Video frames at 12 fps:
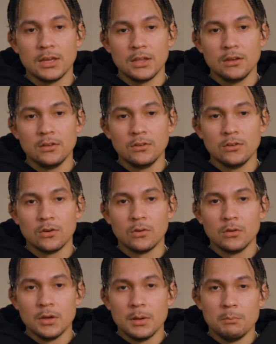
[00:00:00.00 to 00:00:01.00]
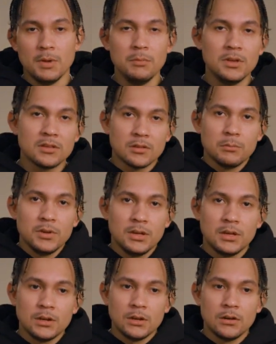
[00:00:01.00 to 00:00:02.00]
And, maybe at the
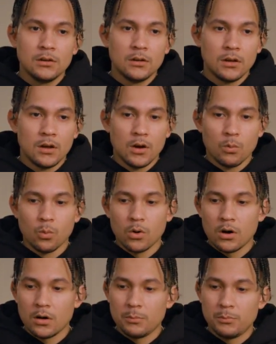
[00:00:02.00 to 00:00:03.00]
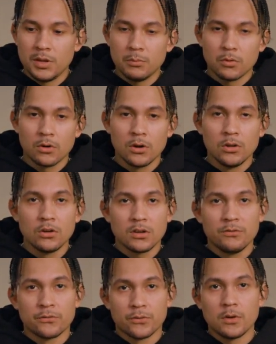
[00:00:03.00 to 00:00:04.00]
beginning, what people were
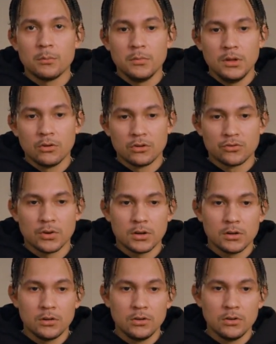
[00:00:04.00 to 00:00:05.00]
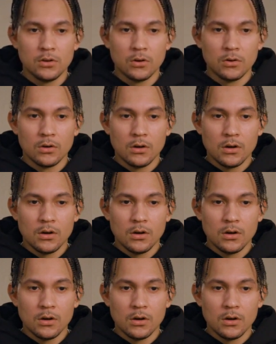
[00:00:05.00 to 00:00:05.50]
looking from me or trying to,